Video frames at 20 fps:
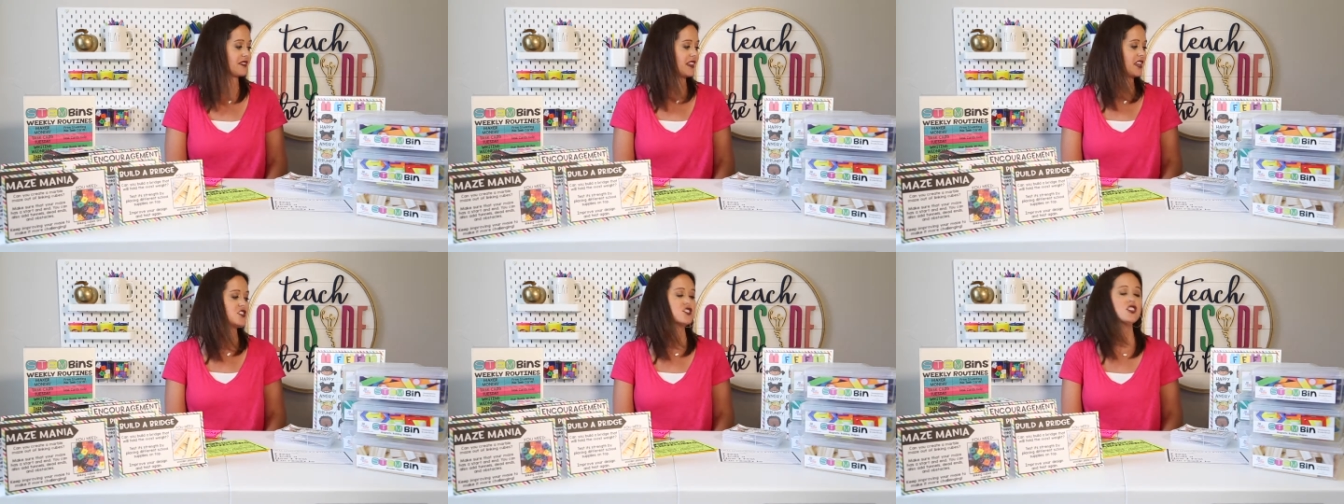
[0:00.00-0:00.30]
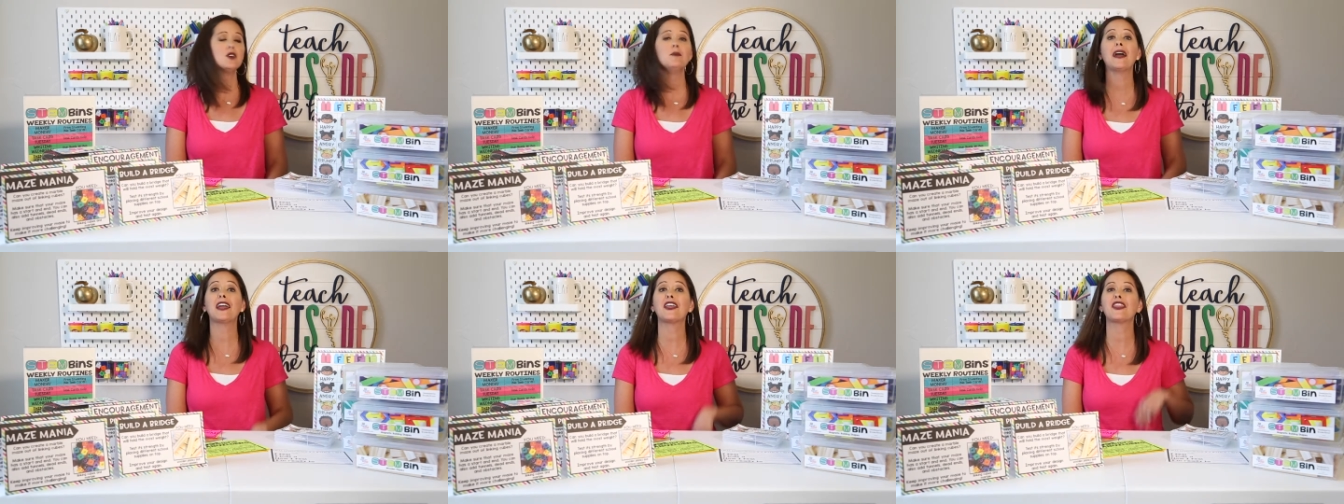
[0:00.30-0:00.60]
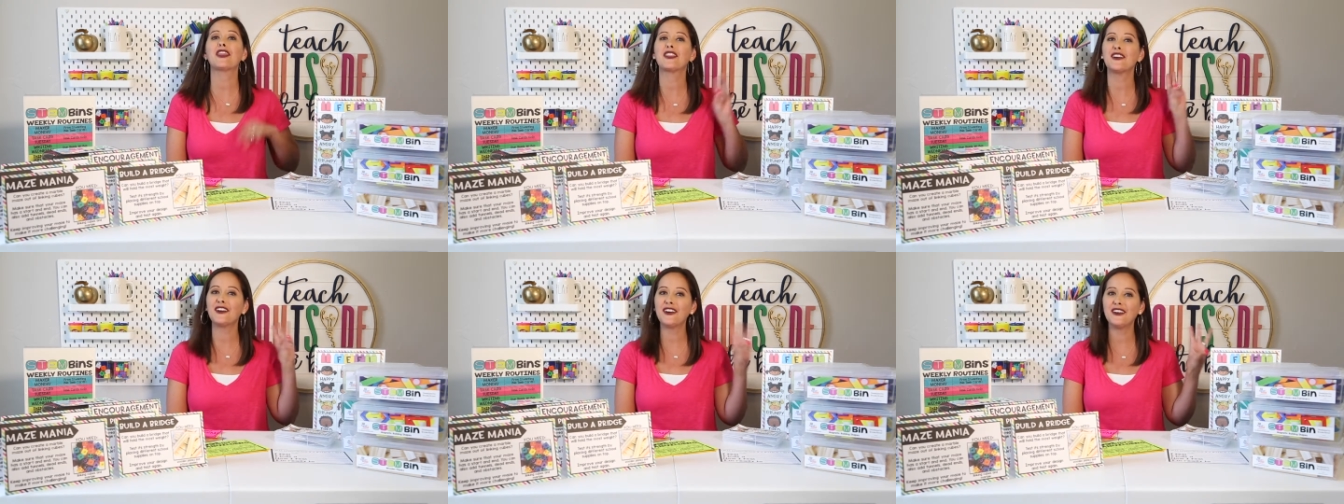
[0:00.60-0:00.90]
So my
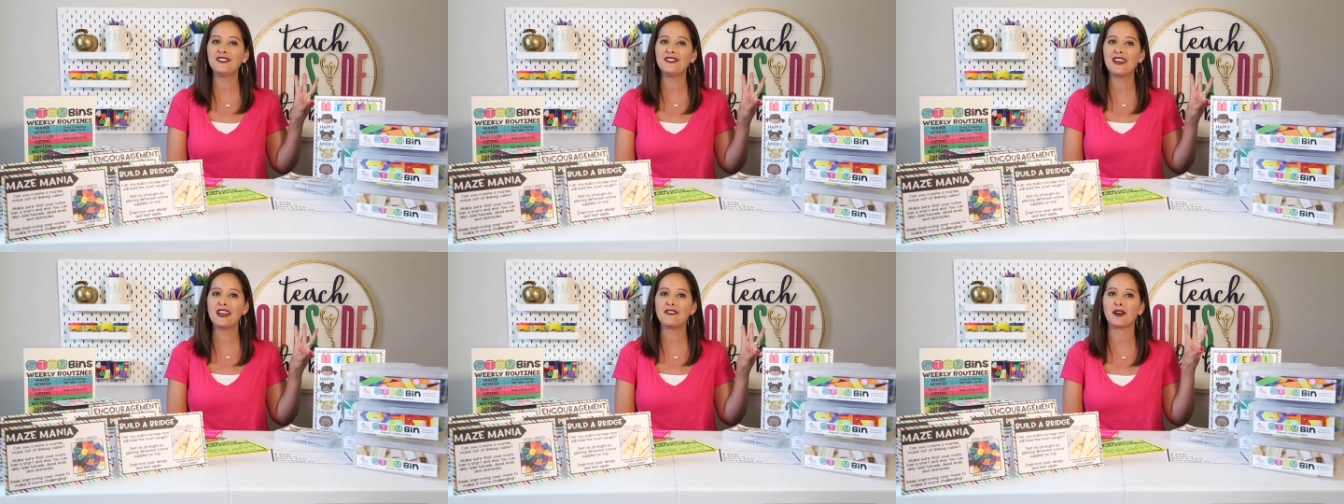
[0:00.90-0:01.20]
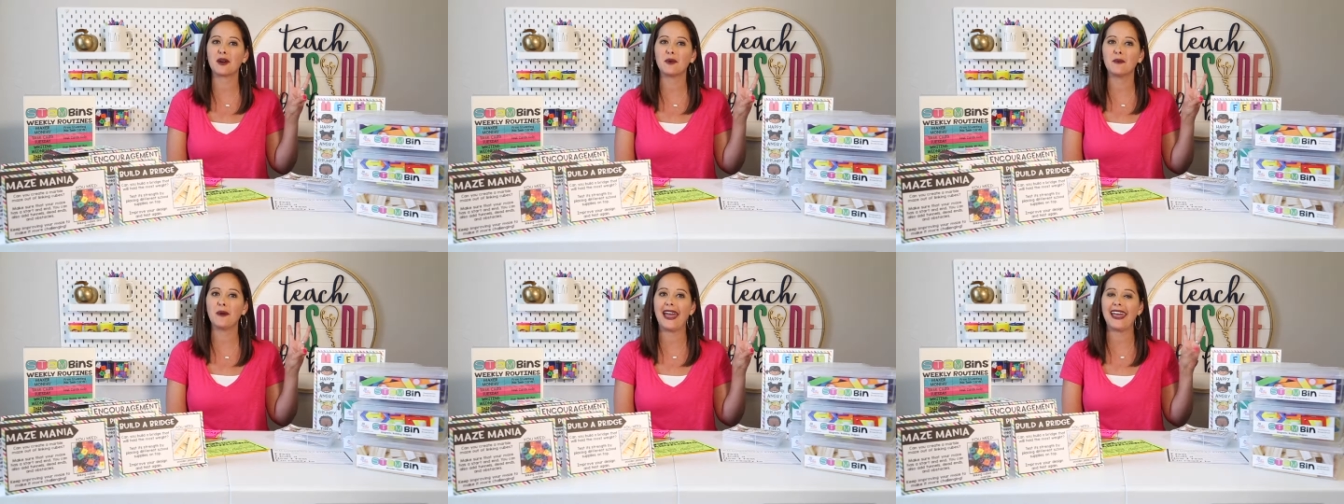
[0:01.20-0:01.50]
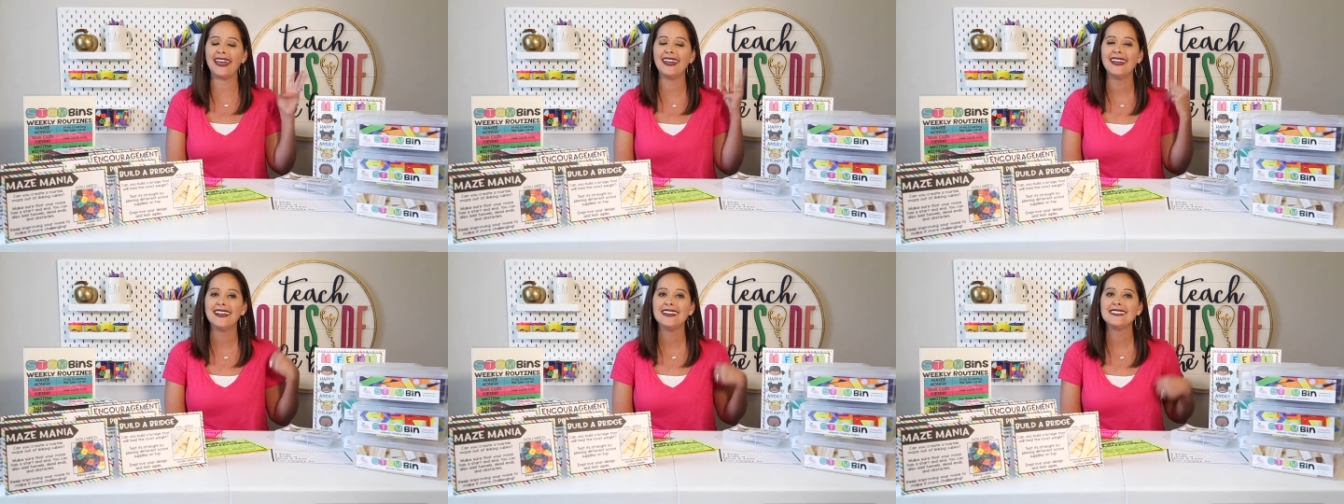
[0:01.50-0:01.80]
third favorite
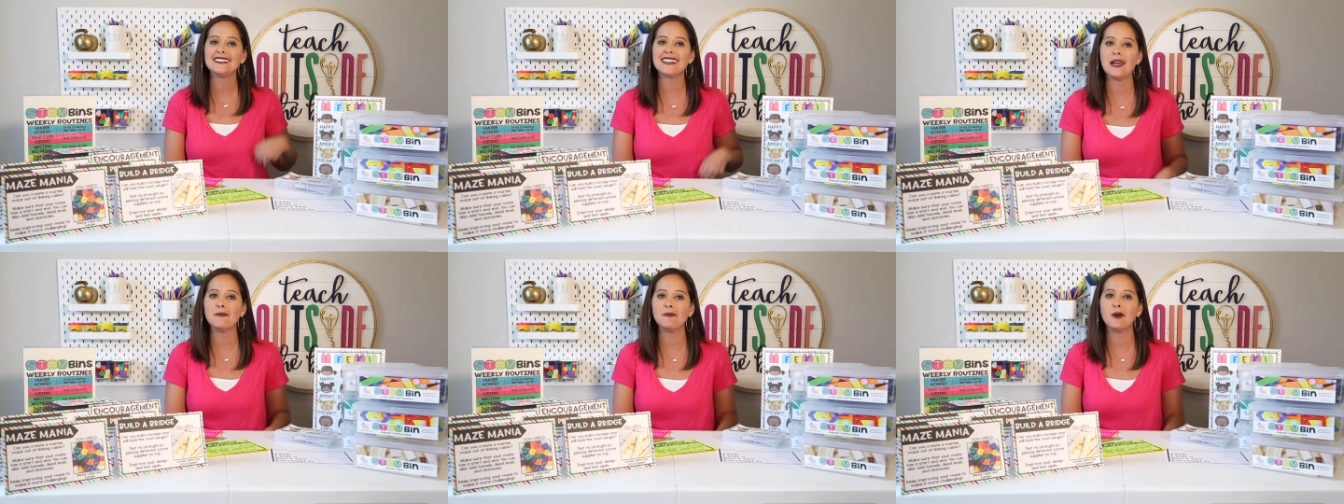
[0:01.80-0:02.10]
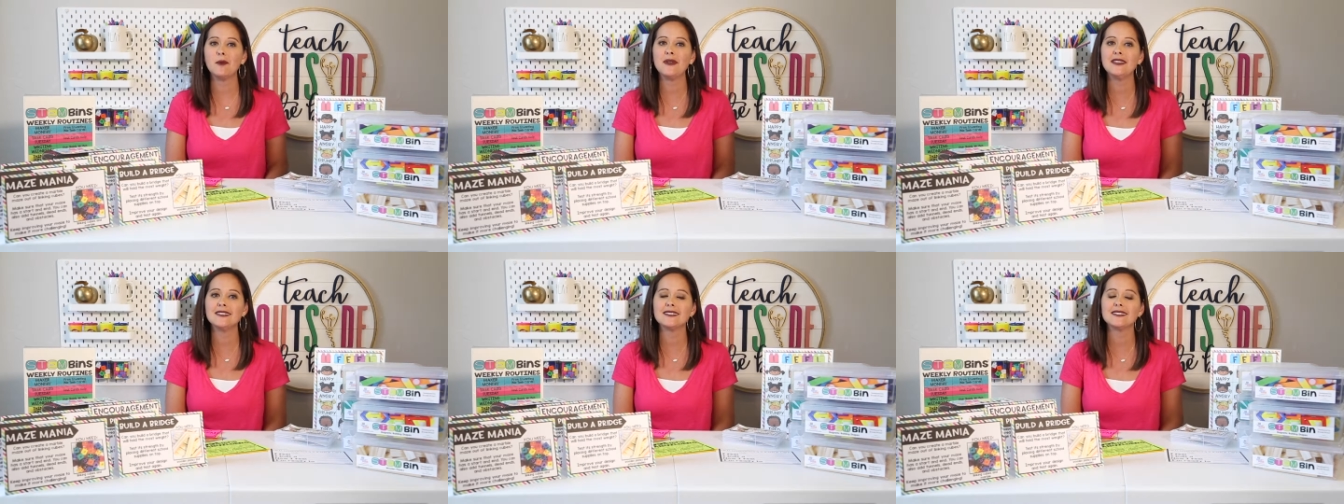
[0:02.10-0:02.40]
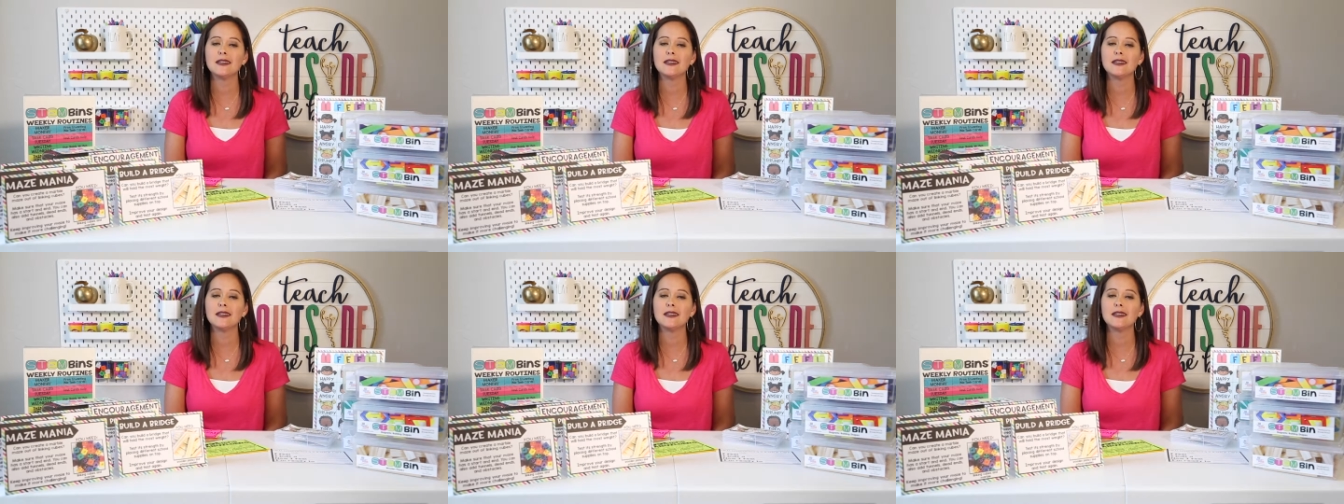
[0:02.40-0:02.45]
way to implement